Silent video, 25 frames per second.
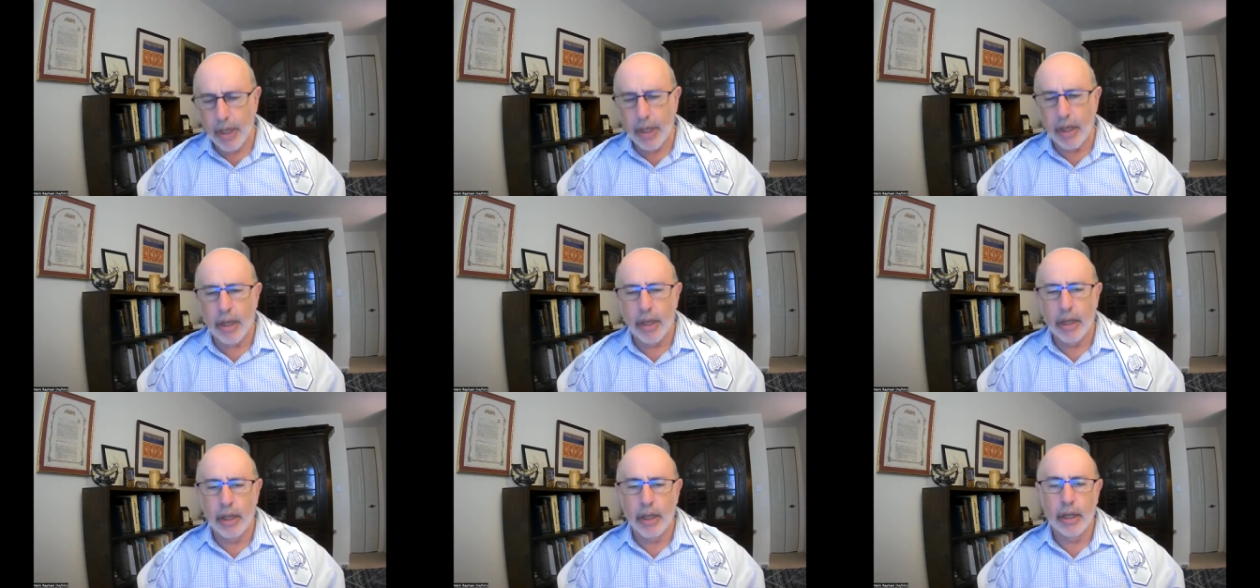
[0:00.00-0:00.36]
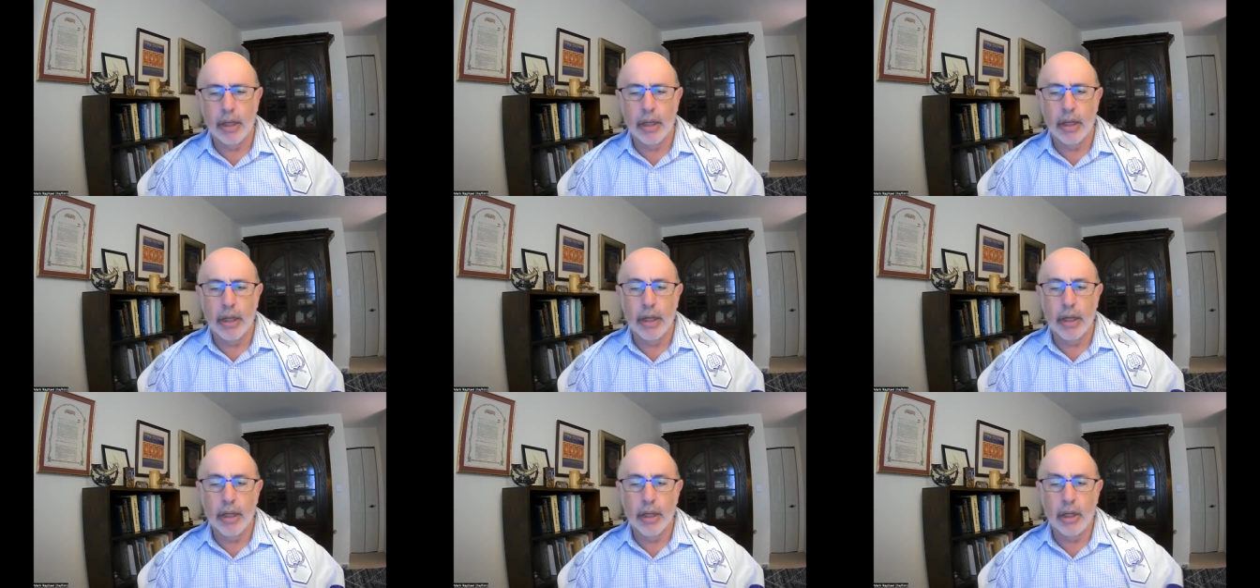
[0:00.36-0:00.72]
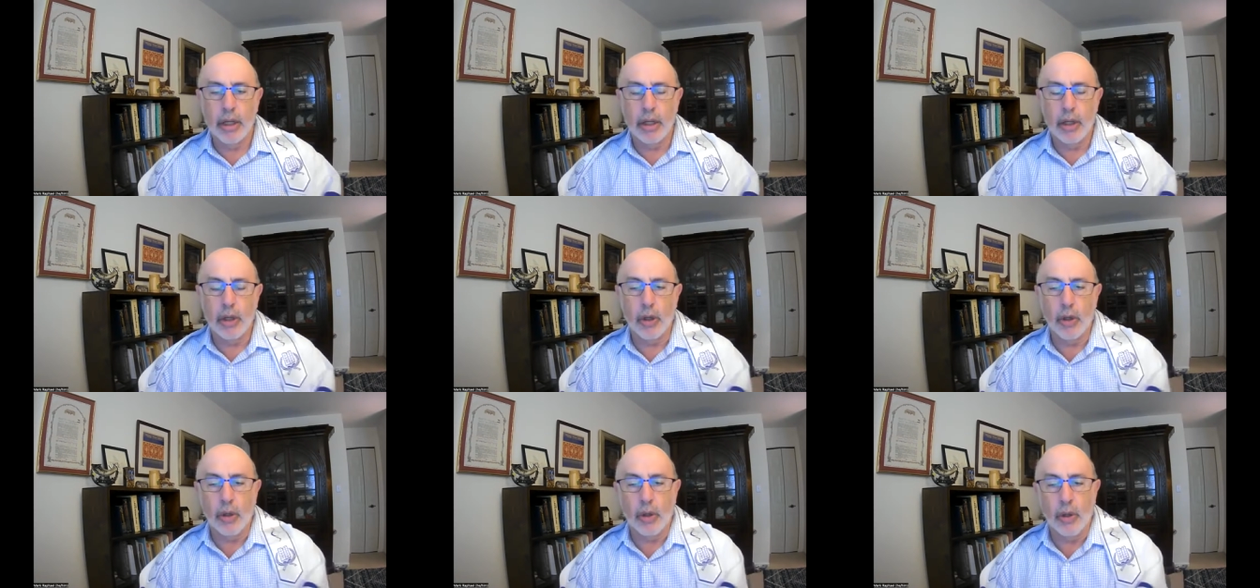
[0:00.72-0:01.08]

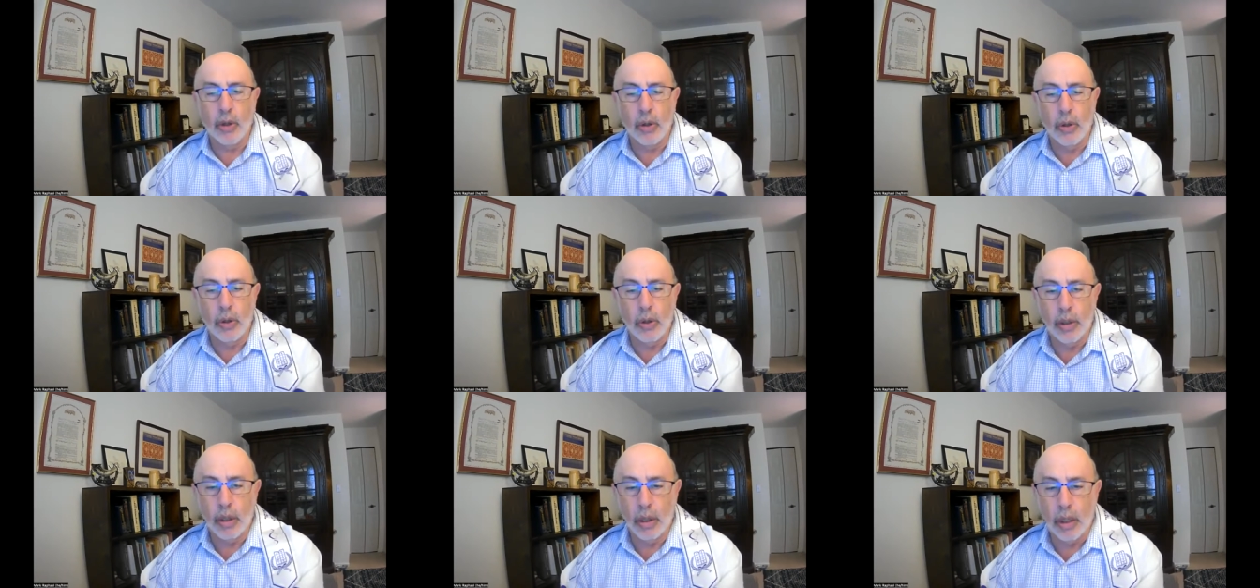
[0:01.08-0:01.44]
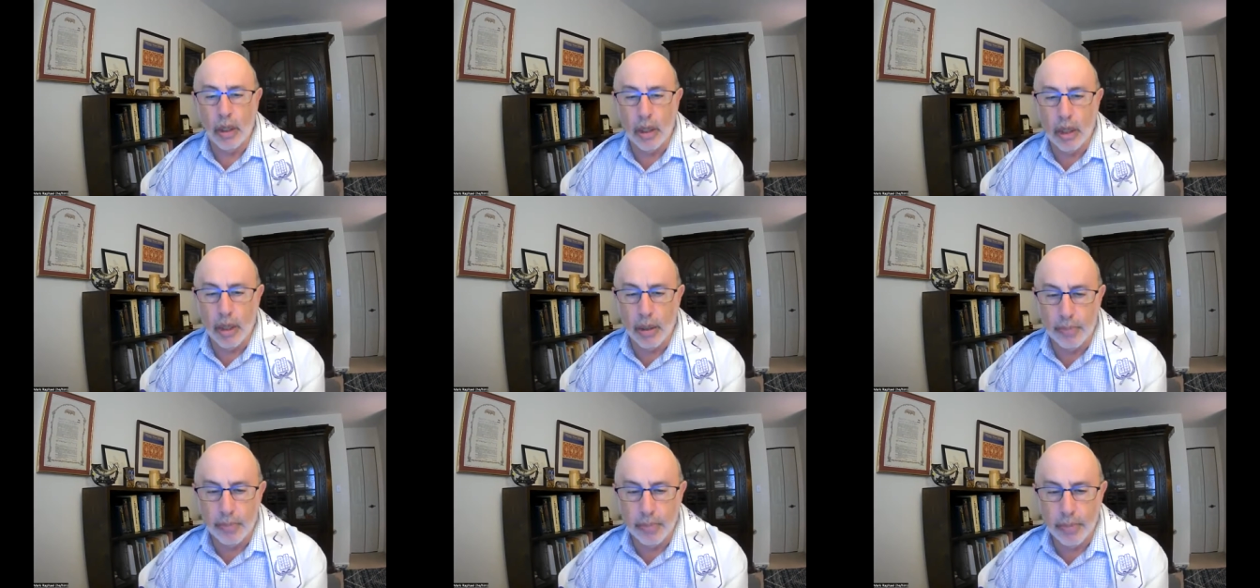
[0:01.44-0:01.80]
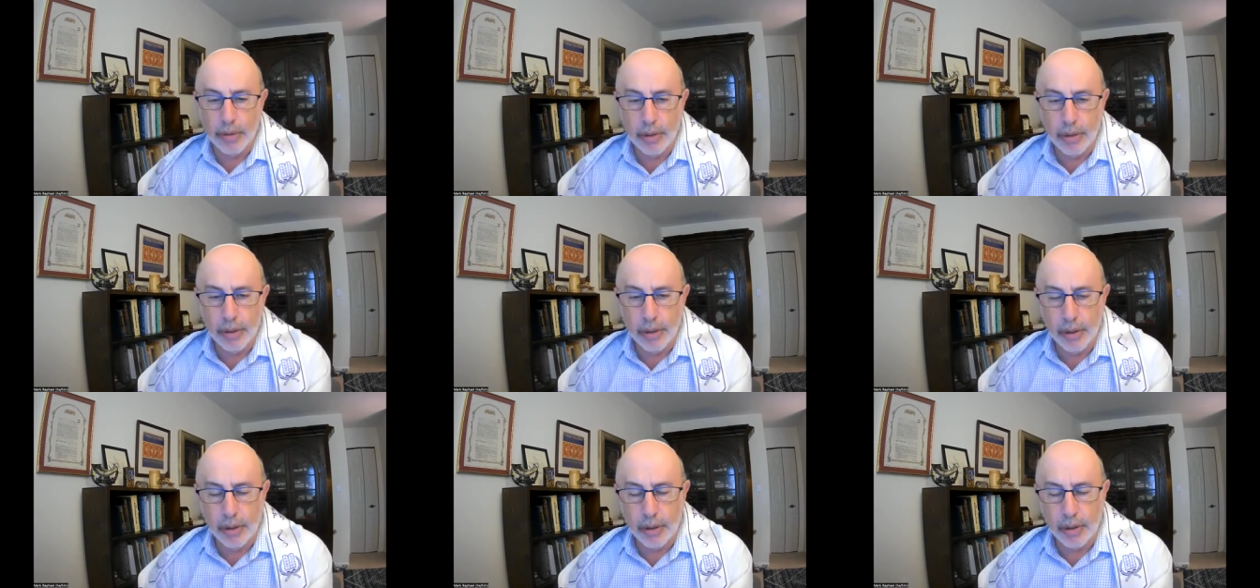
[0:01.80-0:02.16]
Cheha
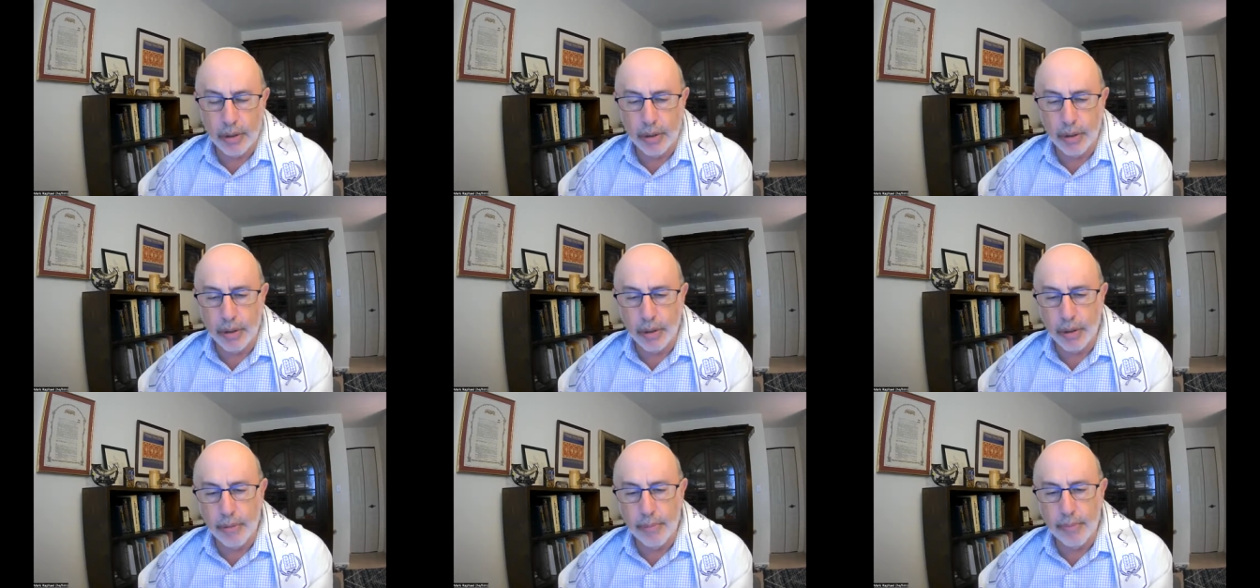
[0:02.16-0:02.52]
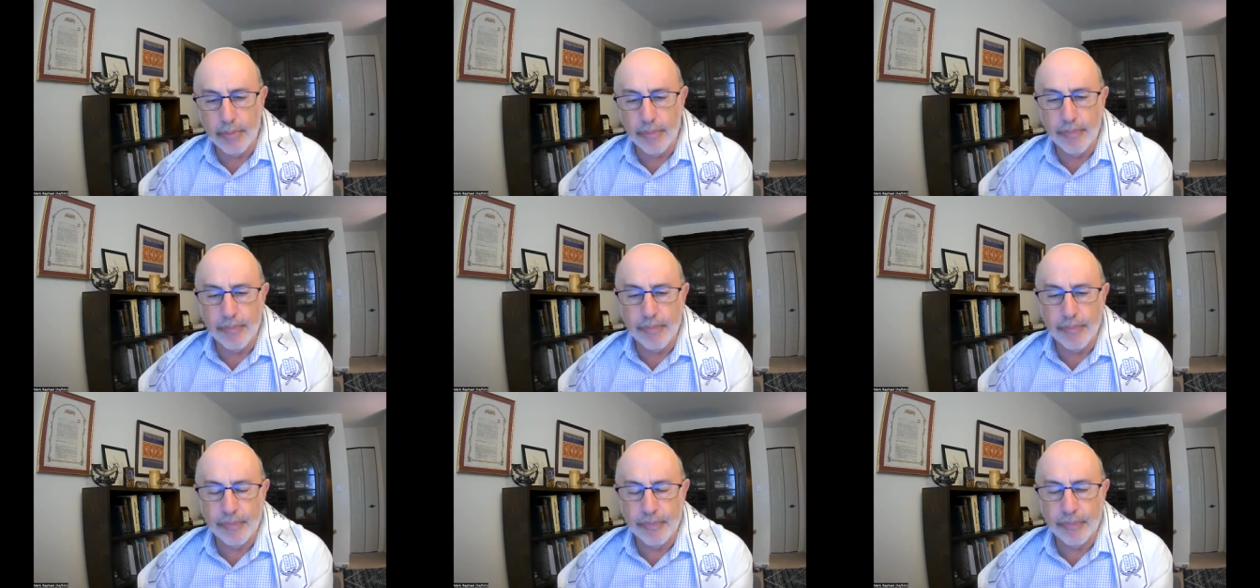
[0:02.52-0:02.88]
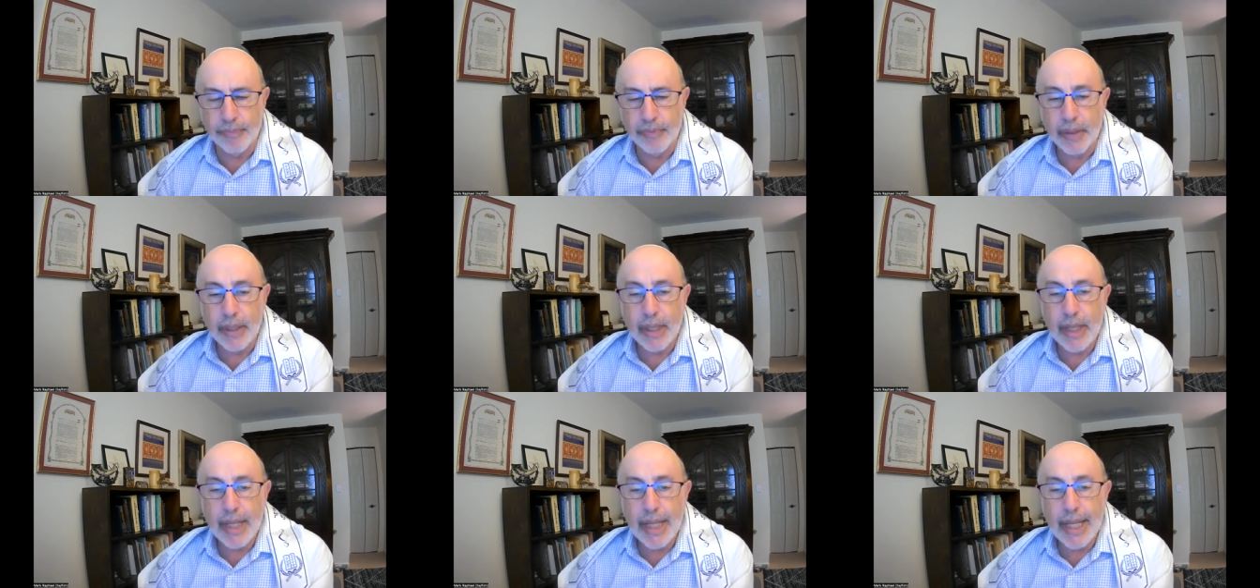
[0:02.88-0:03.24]
Olamim.